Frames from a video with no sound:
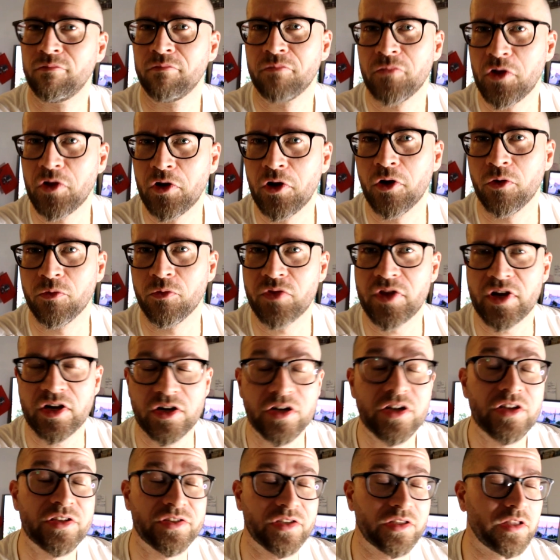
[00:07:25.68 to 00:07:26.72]
you know,
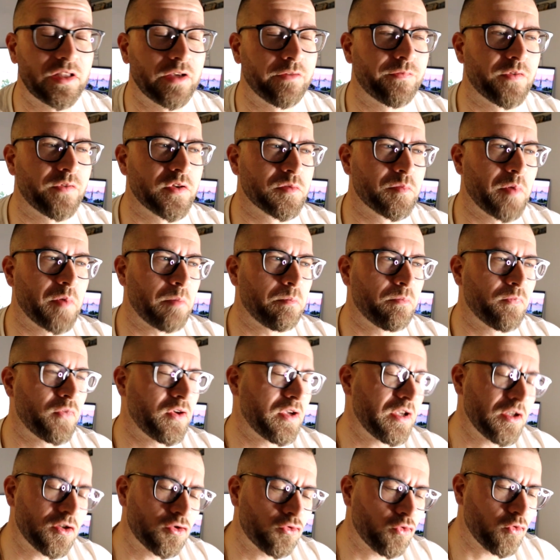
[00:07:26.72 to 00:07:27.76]
there is a difference. But
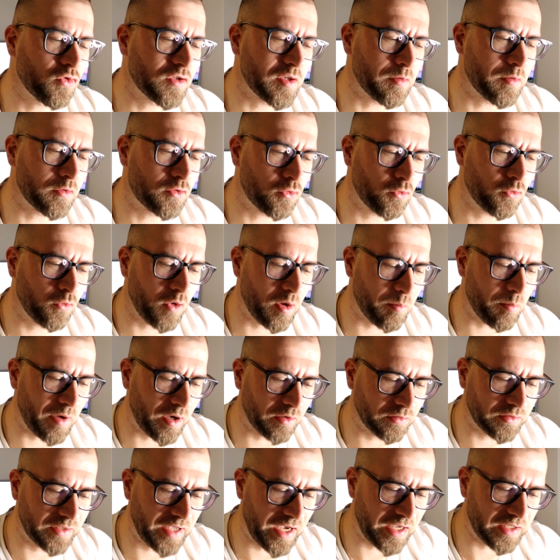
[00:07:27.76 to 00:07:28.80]
he's true
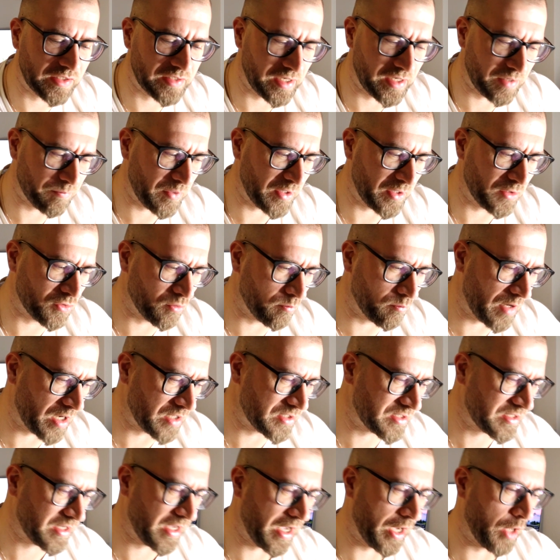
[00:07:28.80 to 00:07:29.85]
about that. I've been to
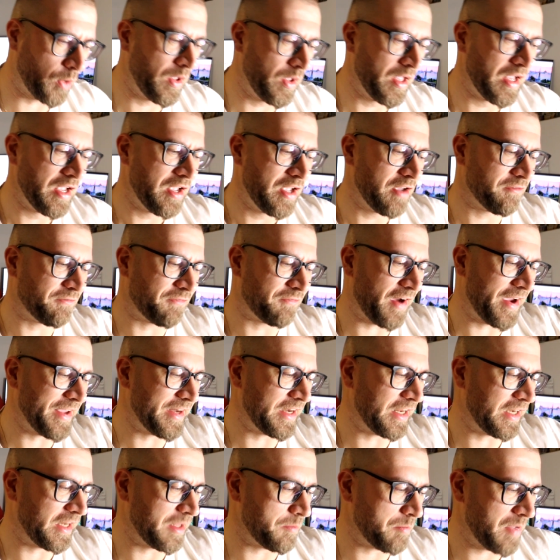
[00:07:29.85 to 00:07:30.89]
Moscow,
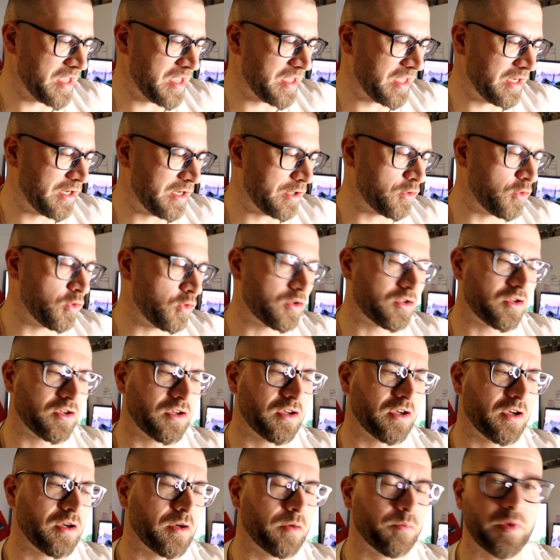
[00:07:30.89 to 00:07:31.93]
finally making a good...
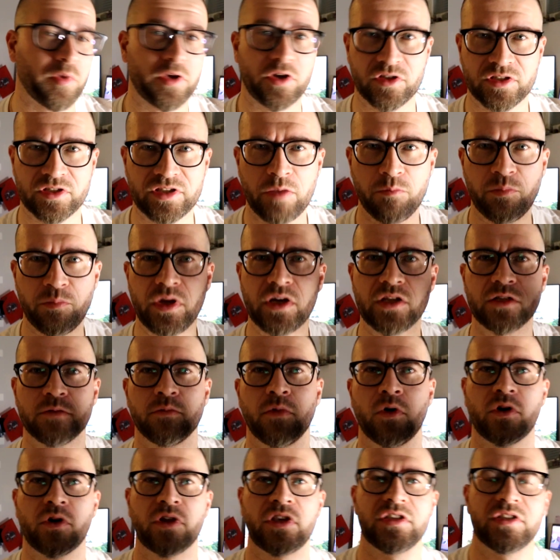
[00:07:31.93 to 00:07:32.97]
because St.
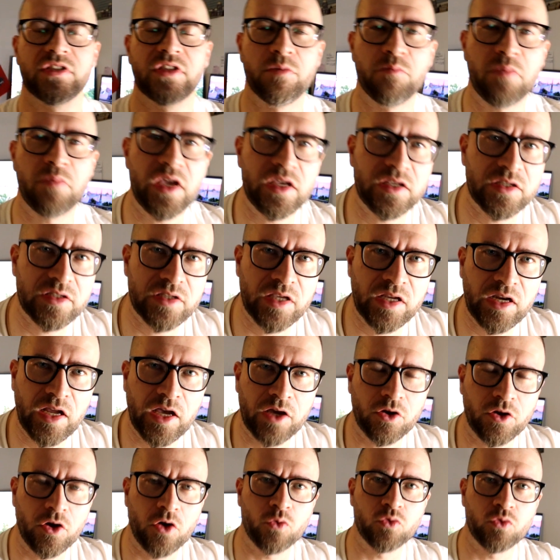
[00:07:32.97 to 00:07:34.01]
Petersburg is the main city
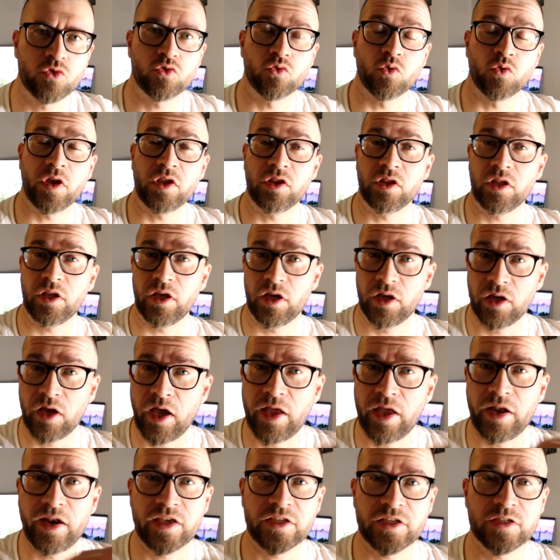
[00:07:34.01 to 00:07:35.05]
I go to
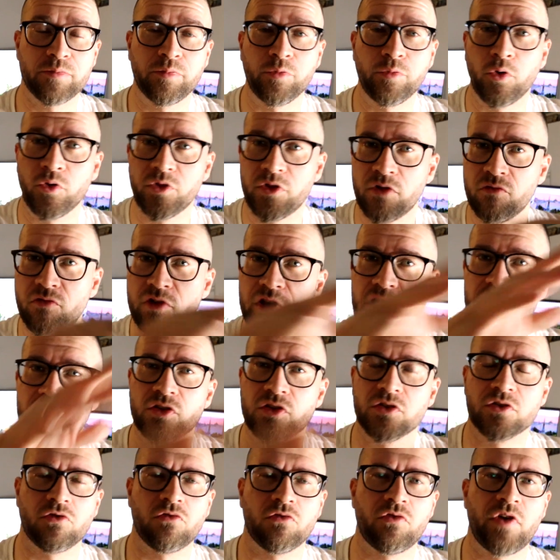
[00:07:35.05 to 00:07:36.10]
and explore the
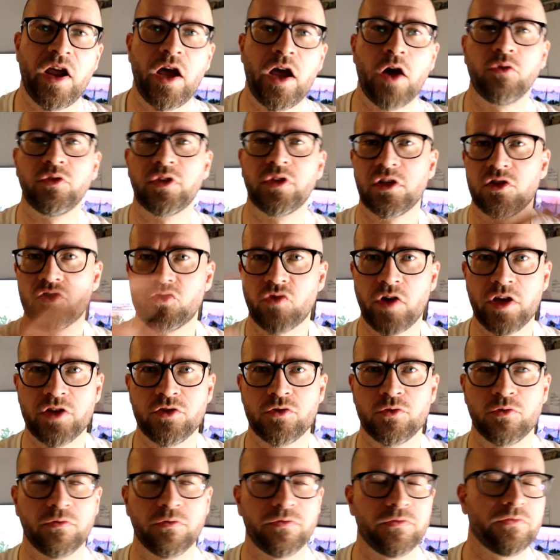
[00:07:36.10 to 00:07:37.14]
regions around and try
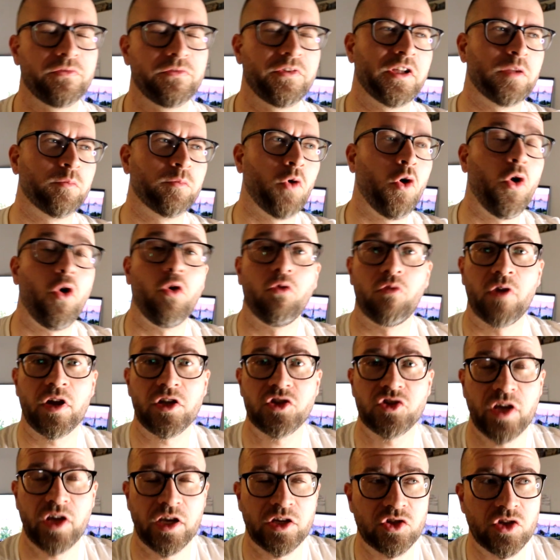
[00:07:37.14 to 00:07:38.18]
to film all
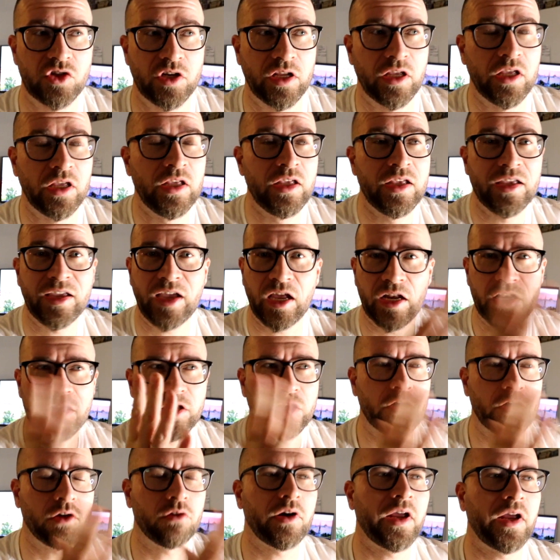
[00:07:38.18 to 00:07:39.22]
Russia, actually.
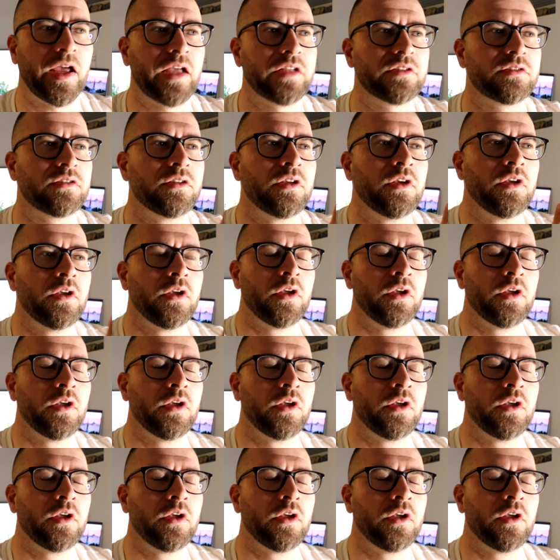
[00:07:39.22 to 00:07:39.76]
Kaliningrad,